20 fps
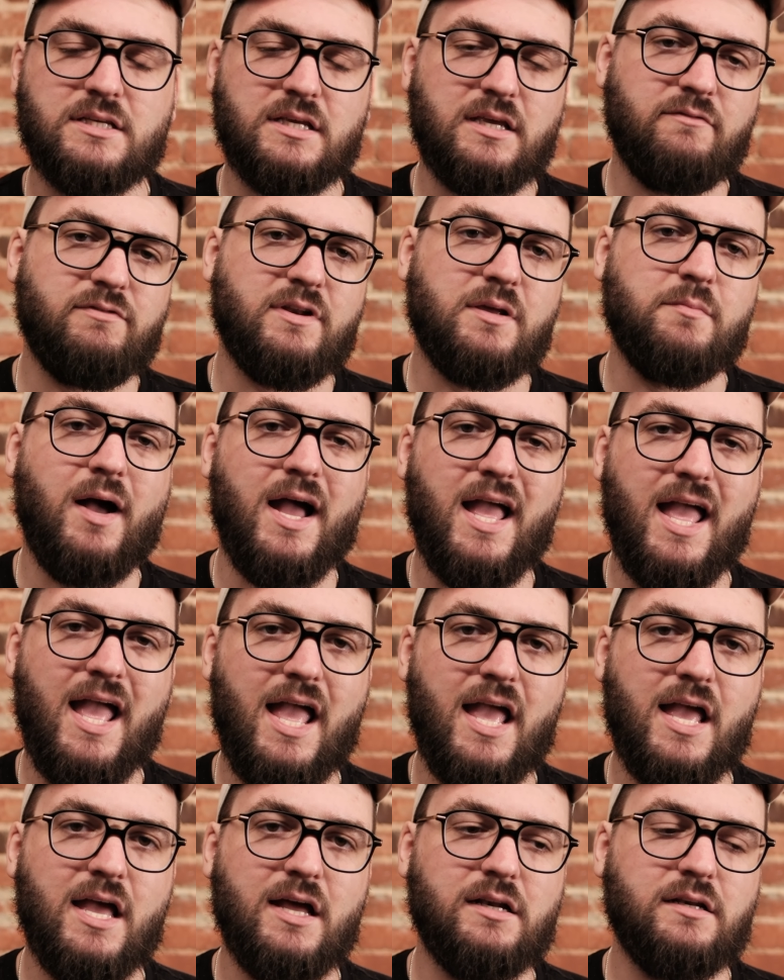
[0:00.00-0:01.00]
and gifting my
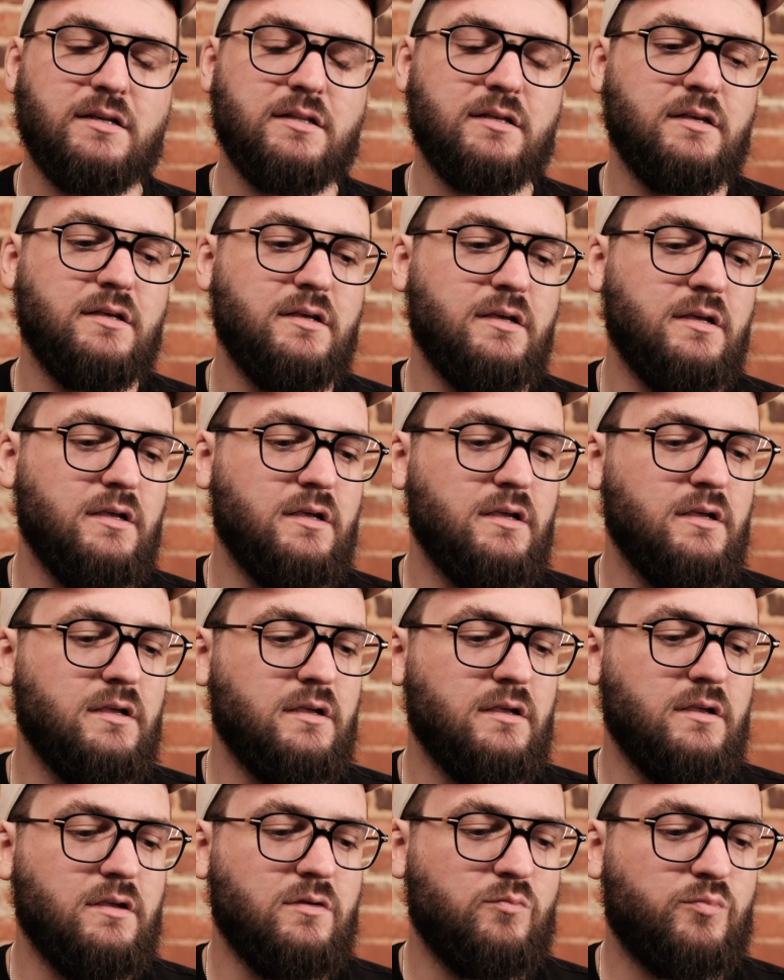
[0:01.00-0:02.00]
aunt
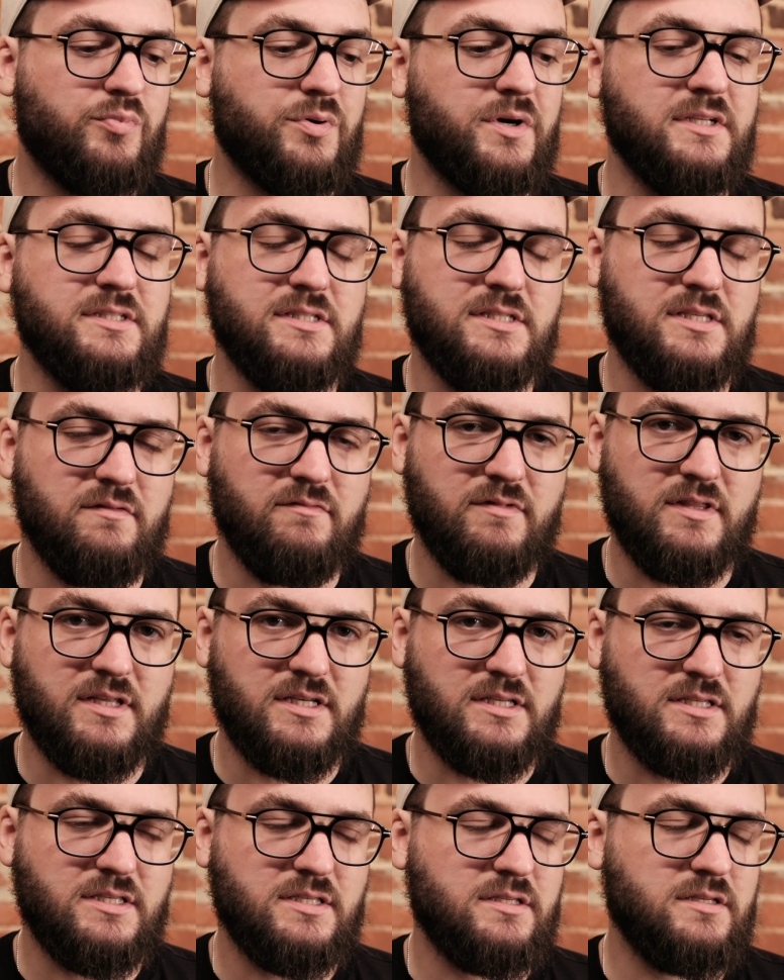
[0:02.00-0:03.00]
prints of
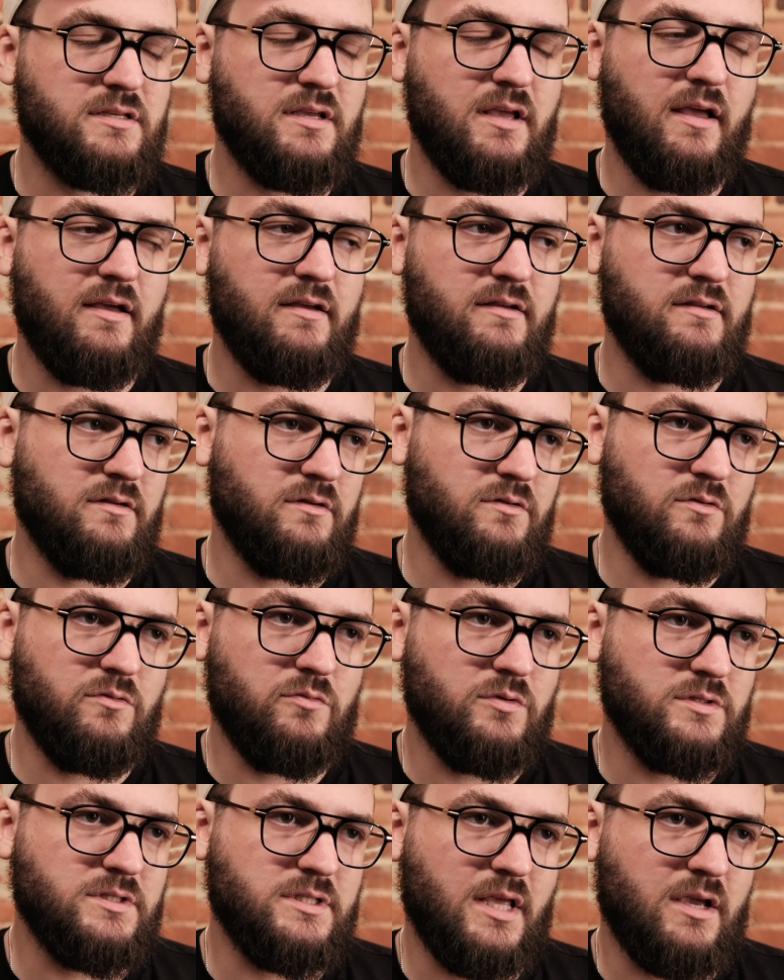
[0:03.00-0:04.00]
this
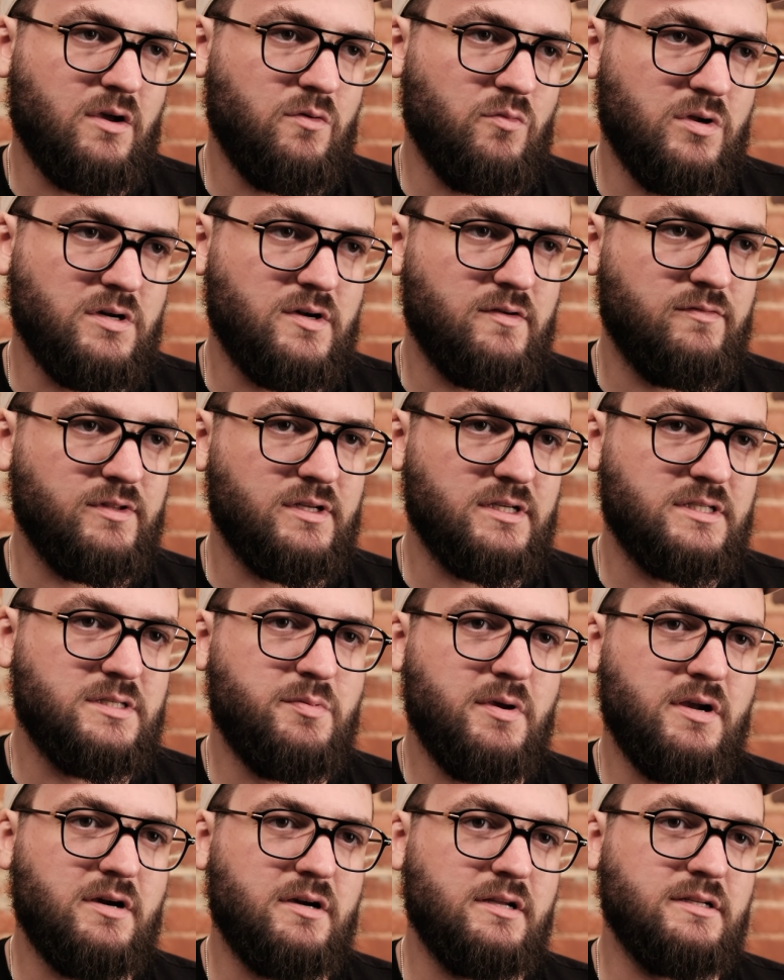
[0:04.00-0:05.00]
was like a wonderful
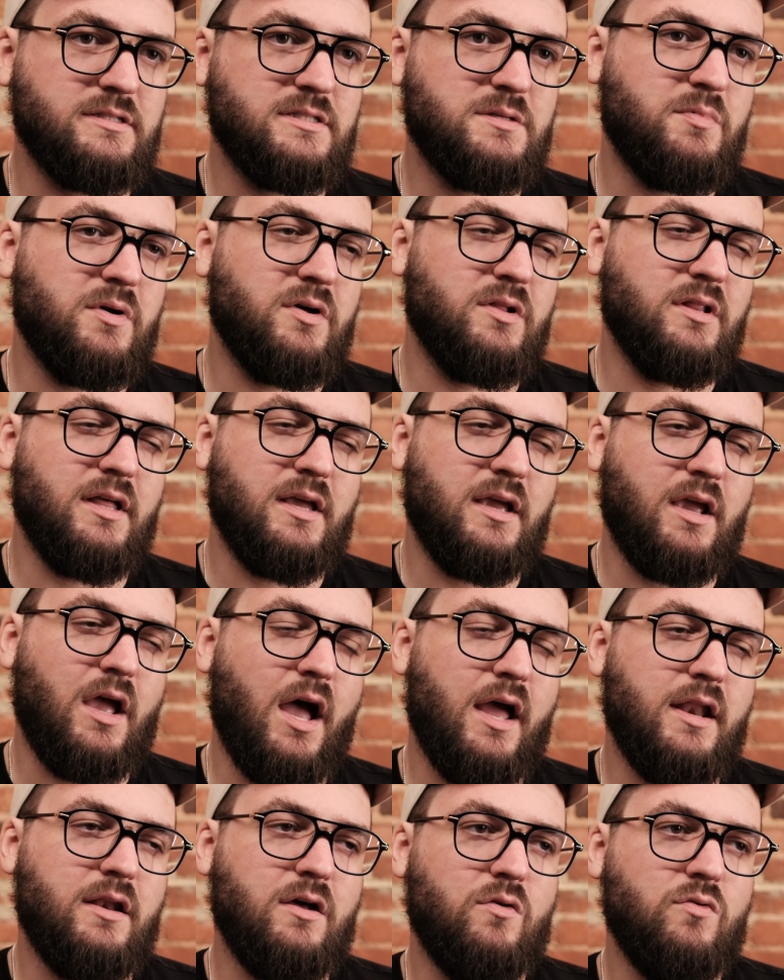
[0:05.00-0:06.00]
experience, but like
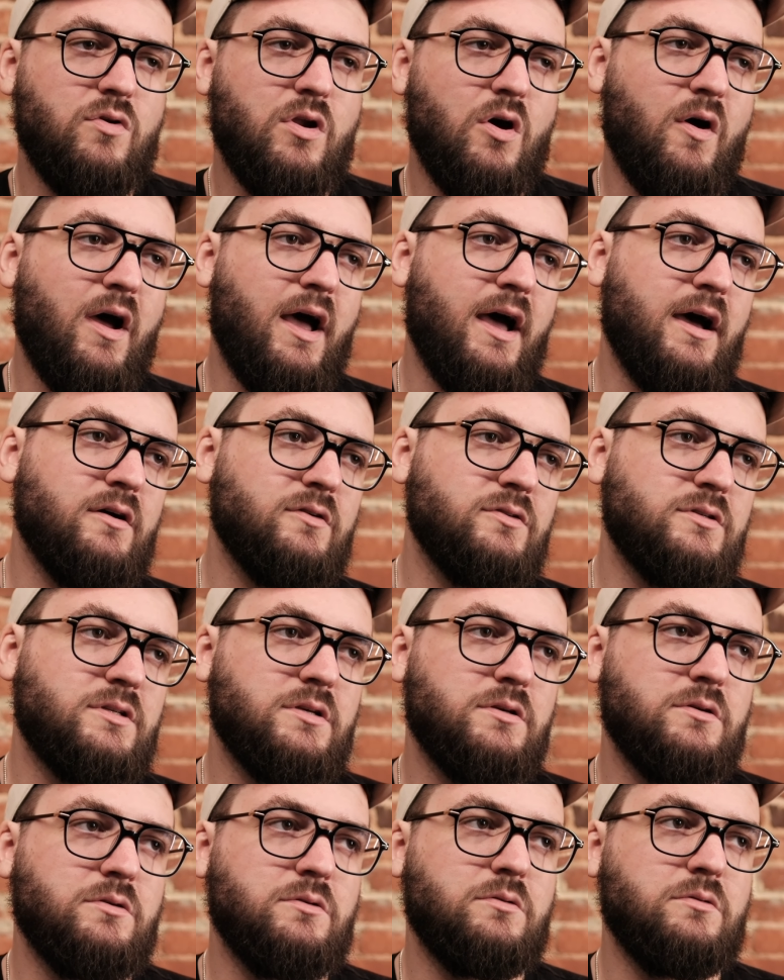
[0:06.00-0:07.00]
I don't know how
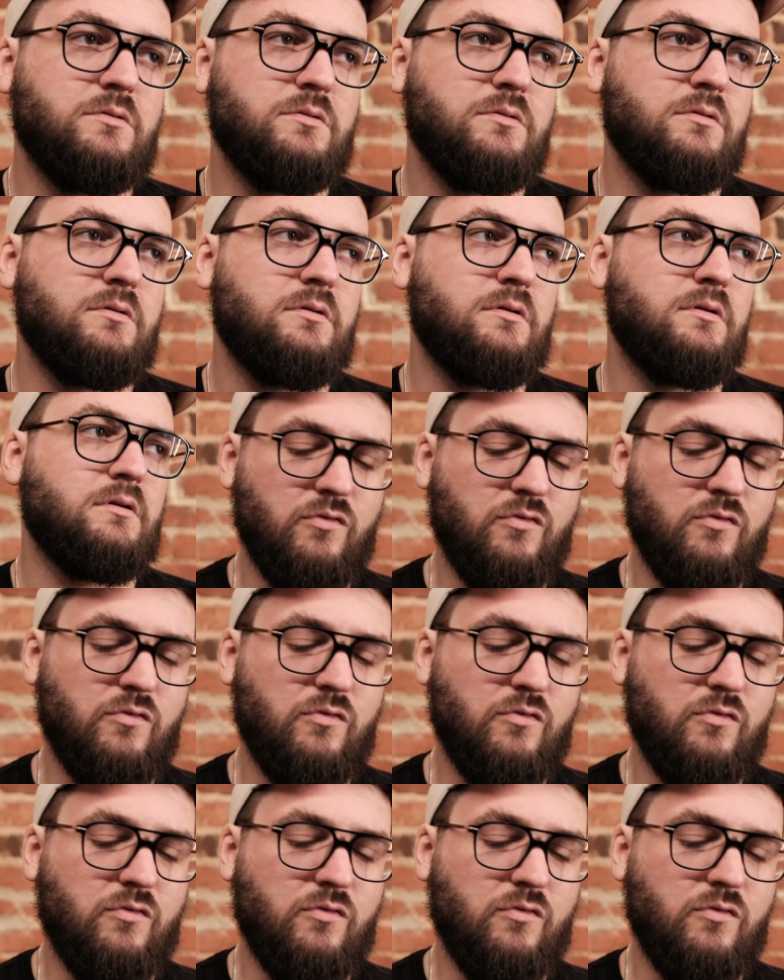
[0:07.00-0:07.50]
to...